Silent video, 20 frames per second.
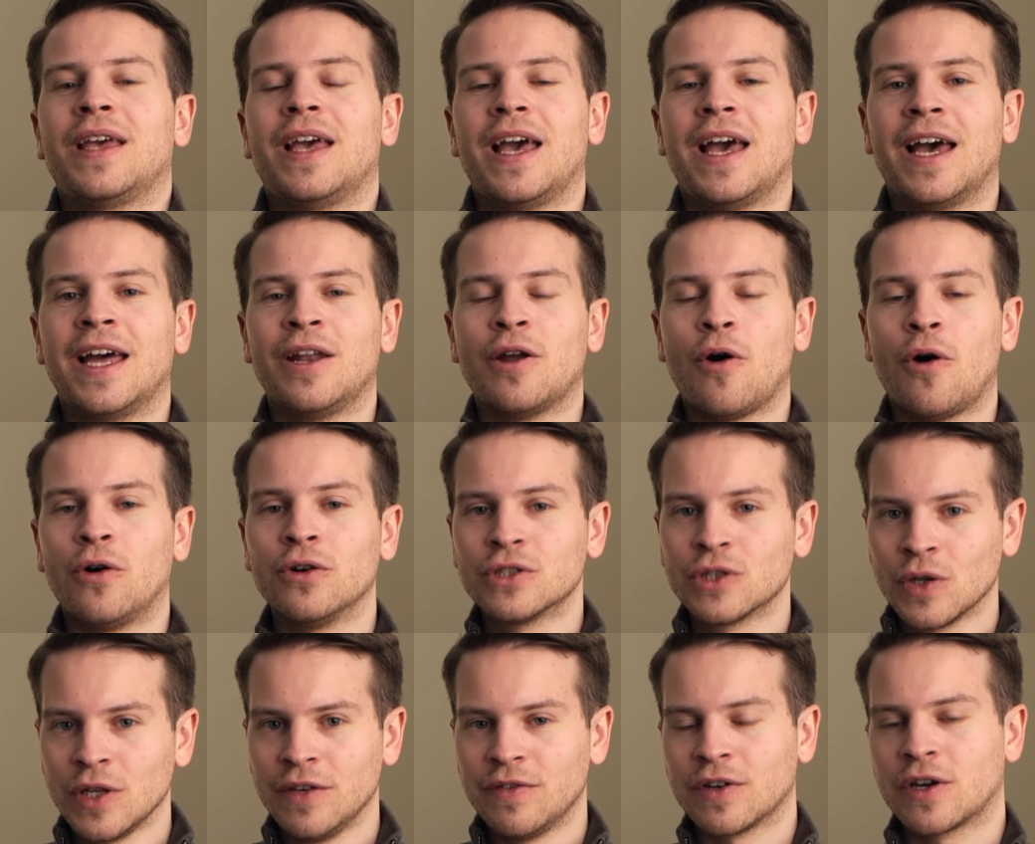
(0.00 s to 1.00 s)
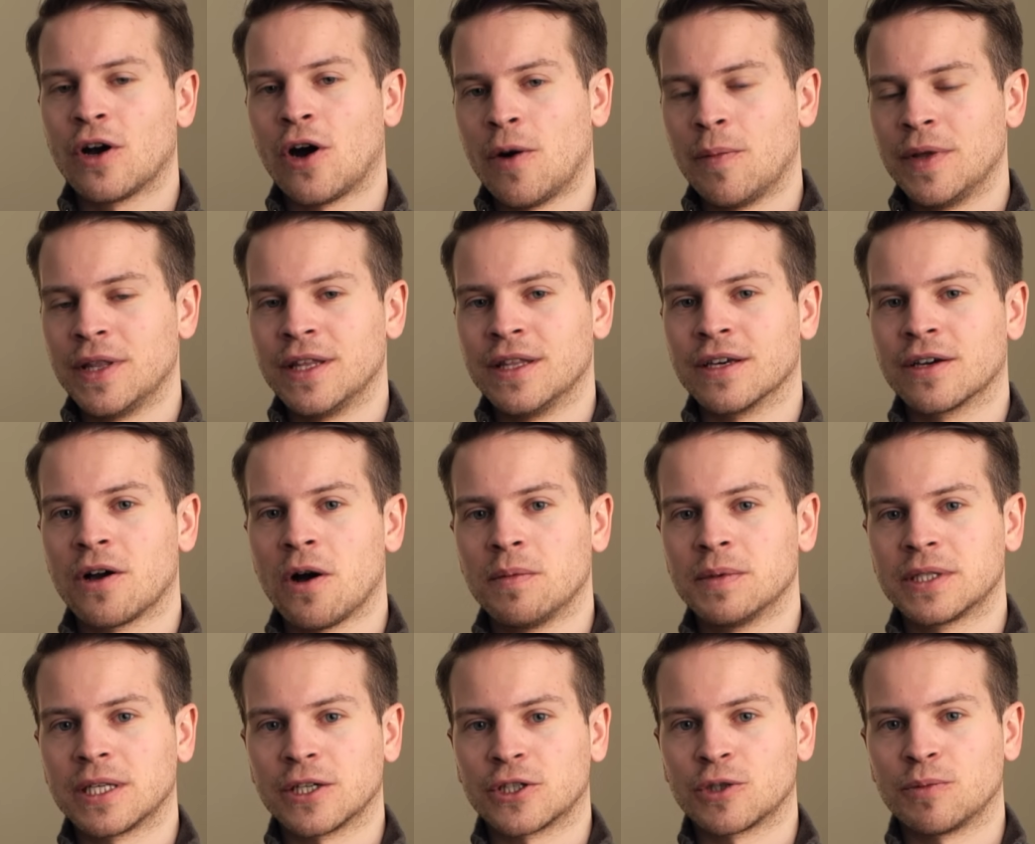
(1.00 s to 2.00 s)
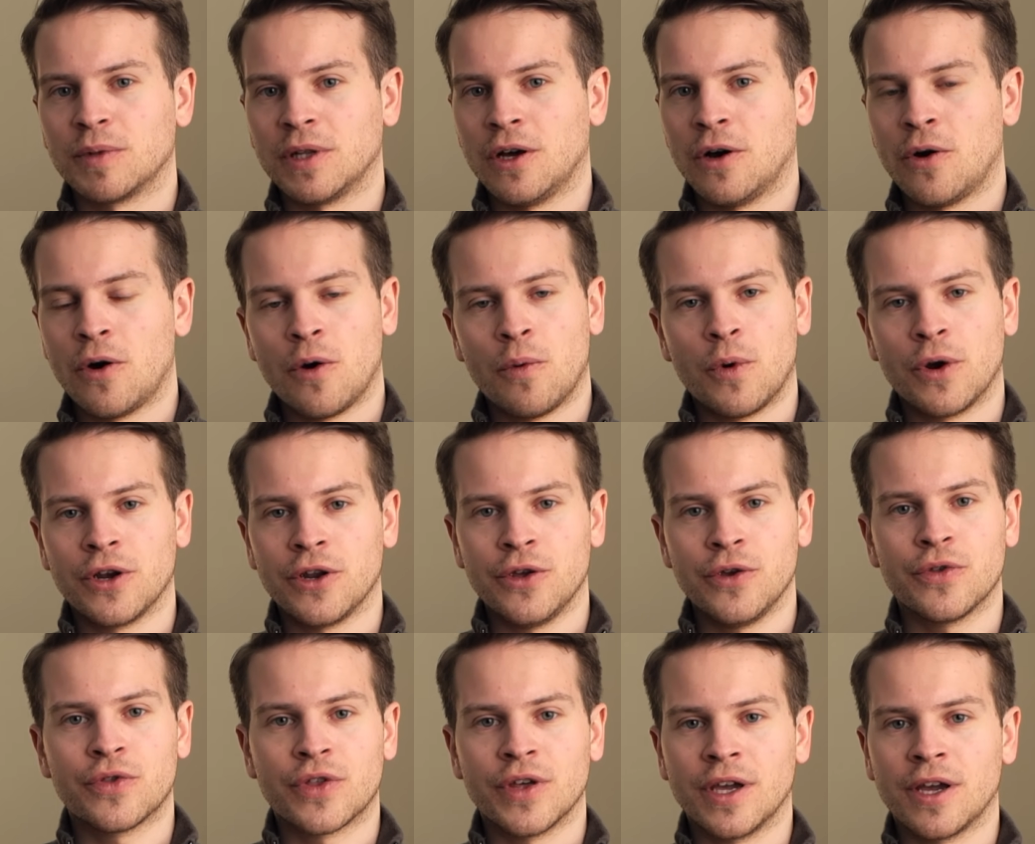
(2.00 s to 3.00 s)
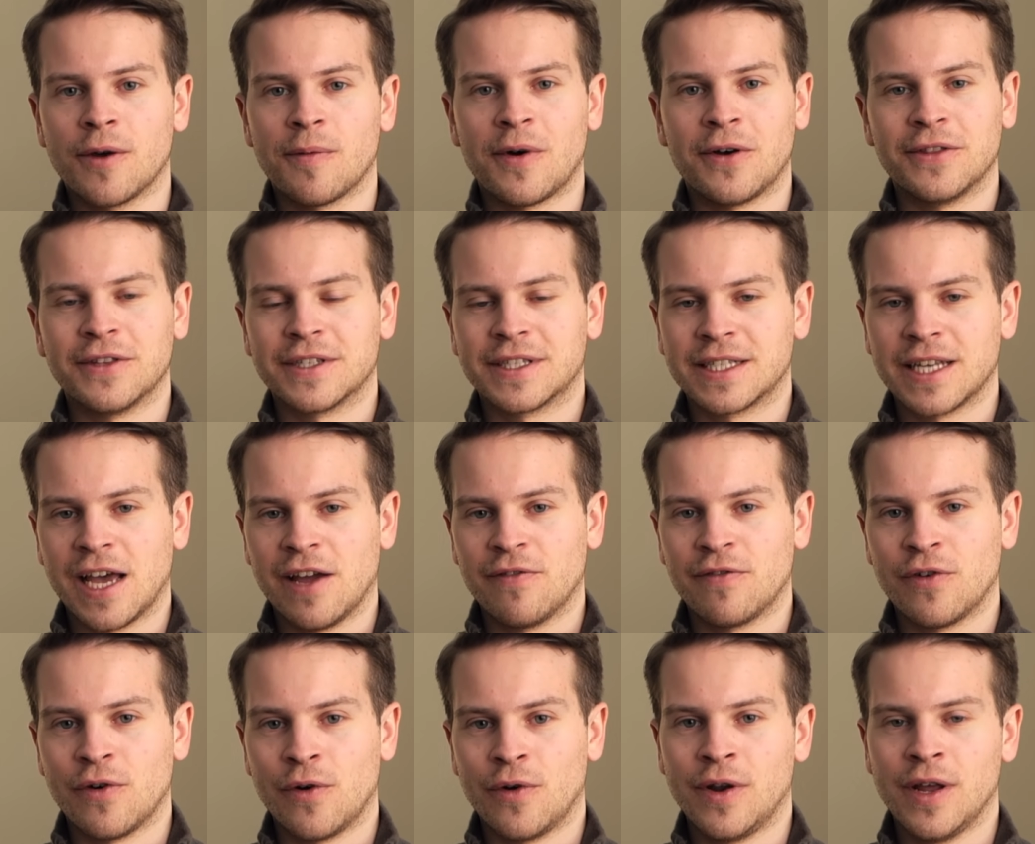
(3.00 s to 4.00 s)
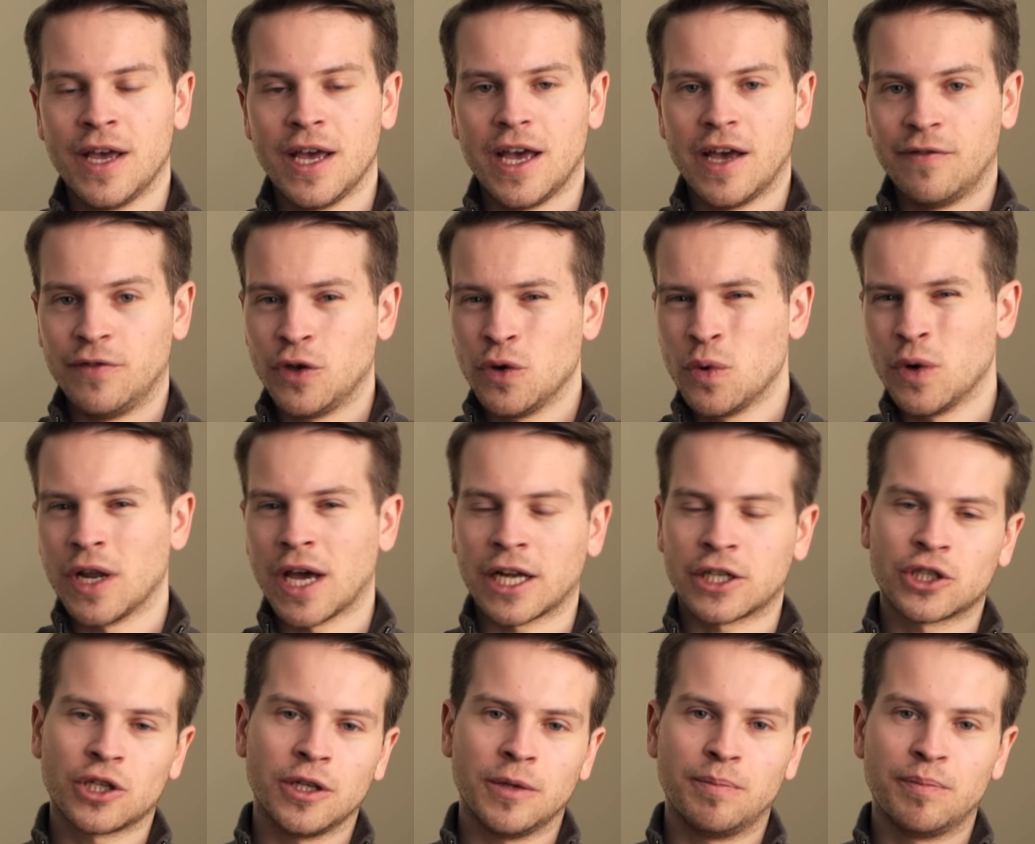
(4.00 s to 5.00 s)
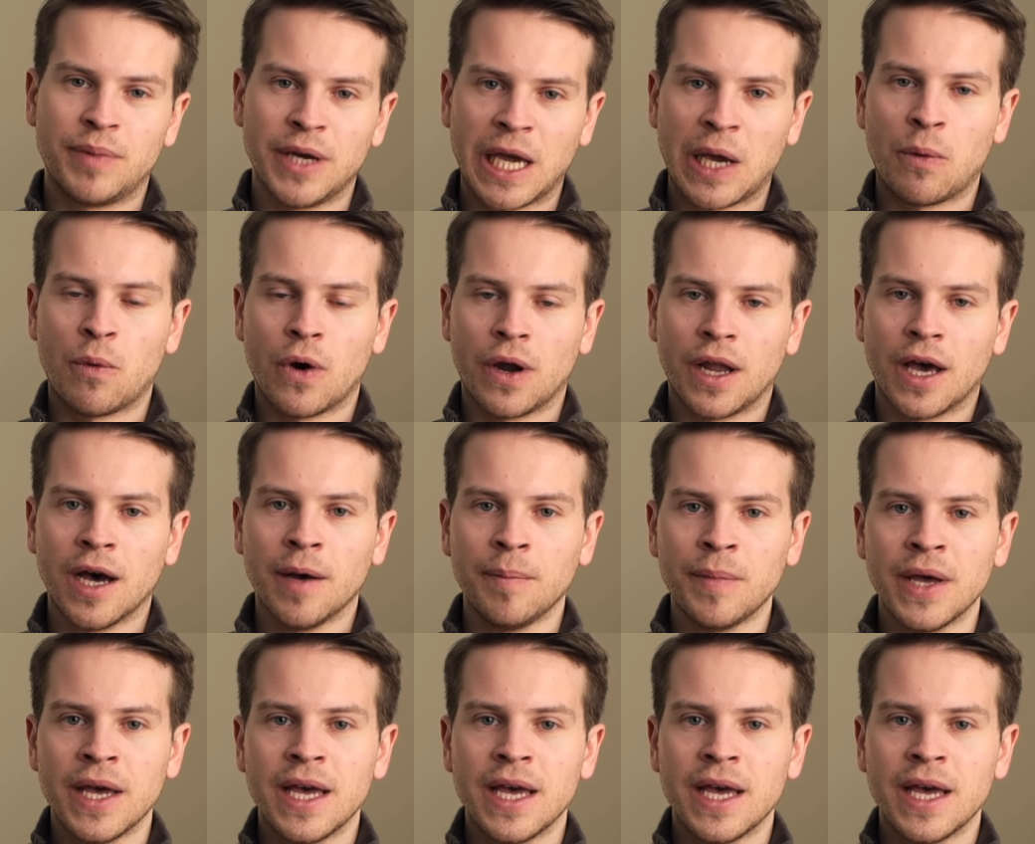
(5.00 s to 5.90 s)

And also leave a comment in the comment section below on what you think about the Sidephone, if you would actually pick one up.